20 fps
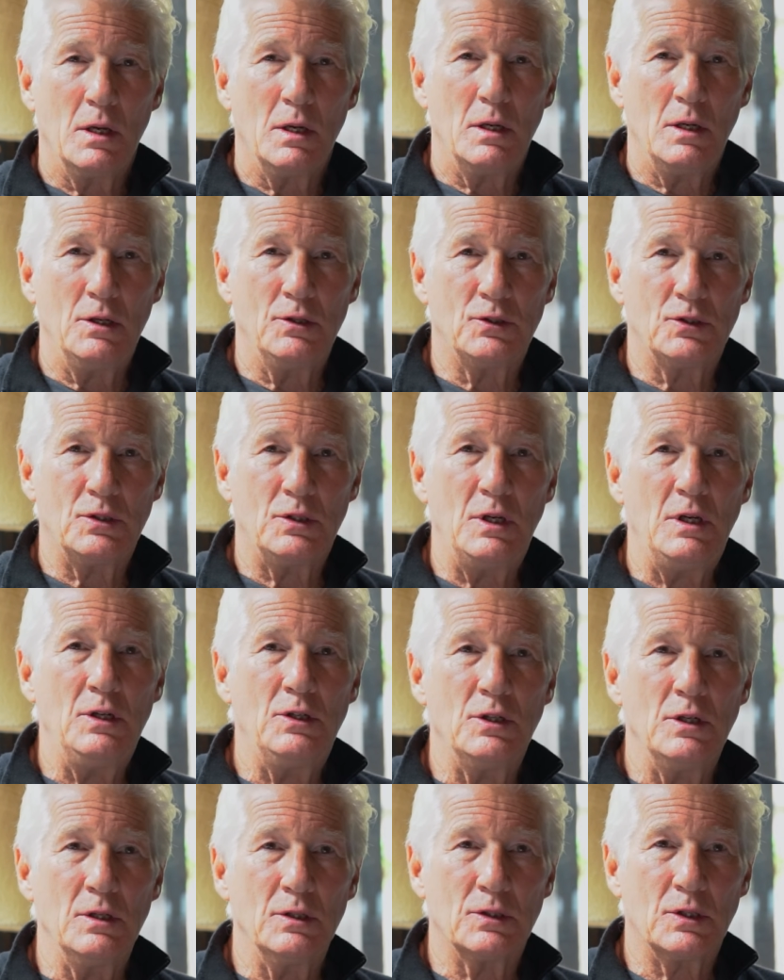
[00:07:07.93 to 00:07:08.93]
His
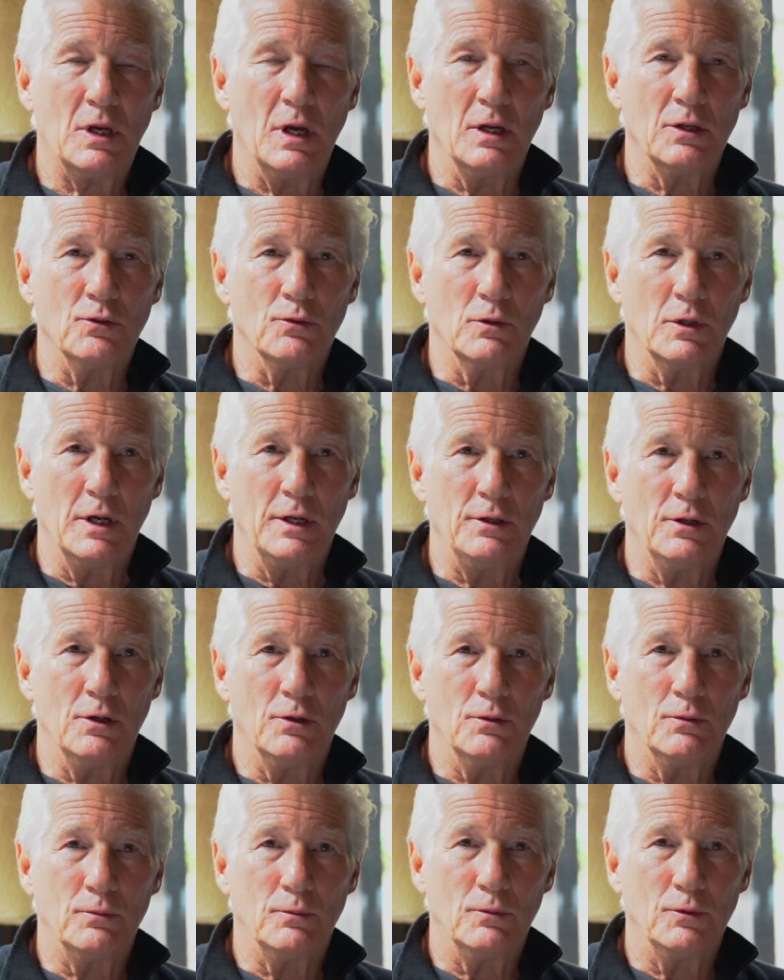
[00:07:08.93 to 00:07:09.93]
teaching schedule, I
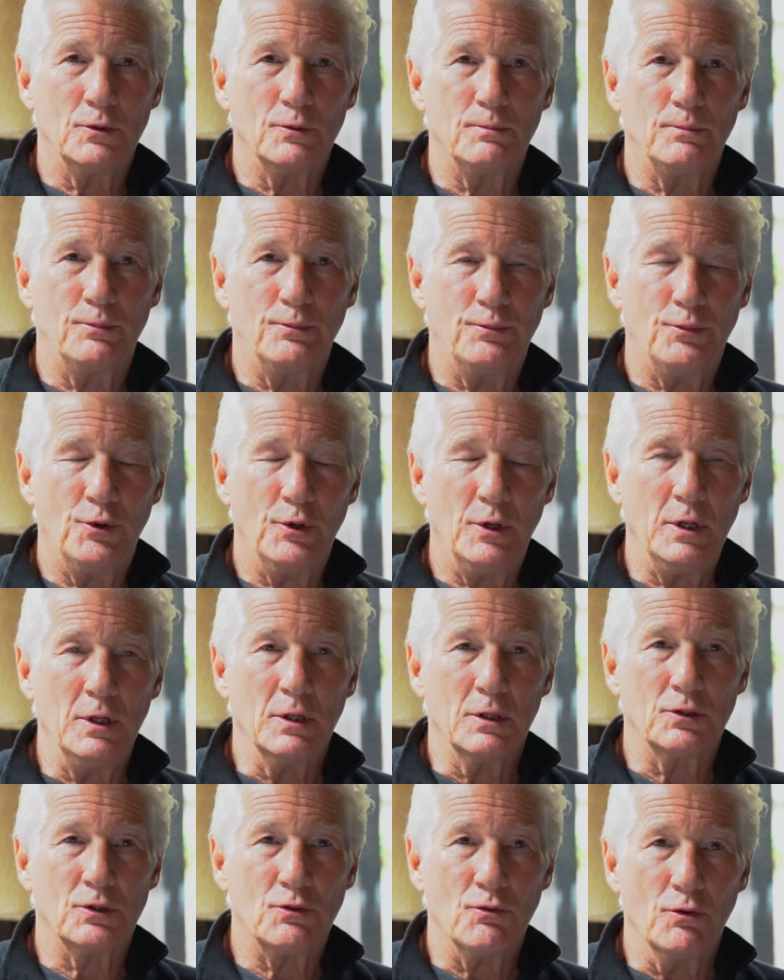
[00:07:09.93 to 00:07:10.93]
know, was pretty
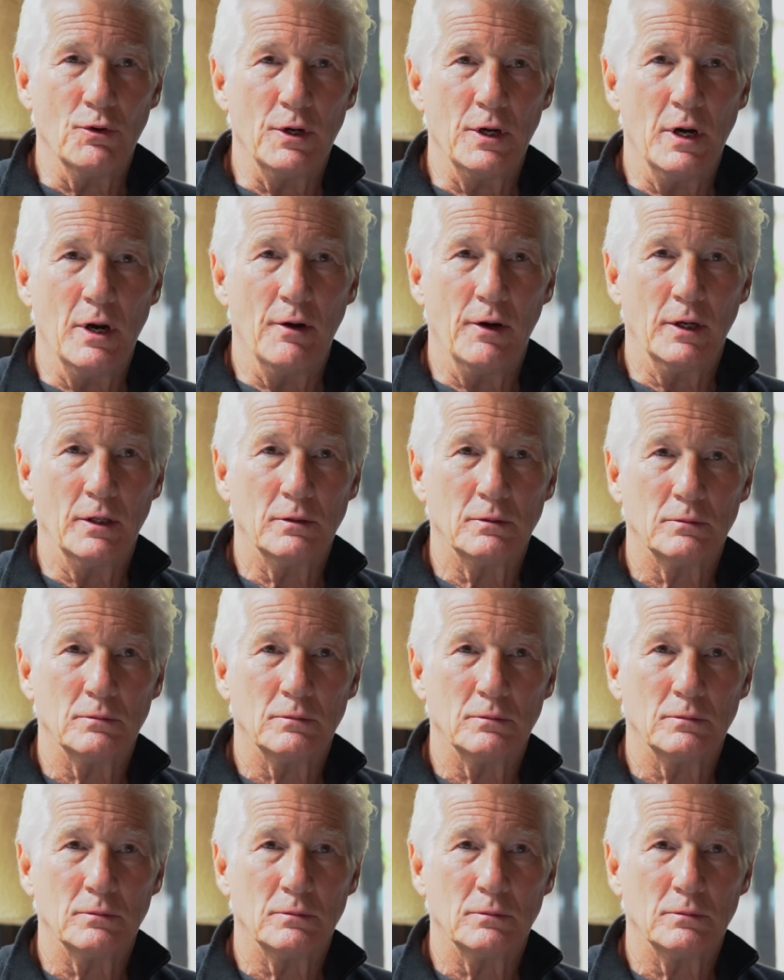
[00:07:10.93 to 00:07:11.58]
extraordinary.